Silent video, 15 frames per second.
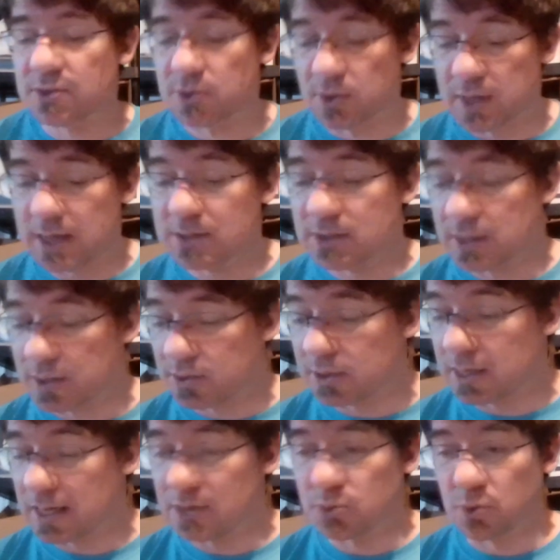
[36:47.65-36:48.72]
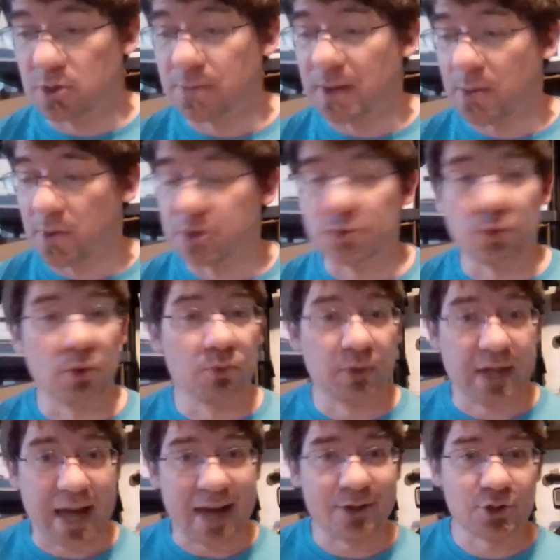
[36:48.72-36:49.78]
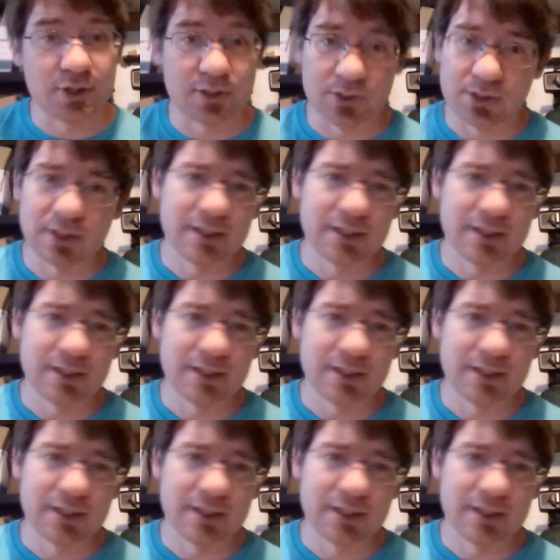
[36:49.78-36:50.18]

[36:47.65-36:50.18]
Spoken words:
So that is another case where you might want to roll reactions.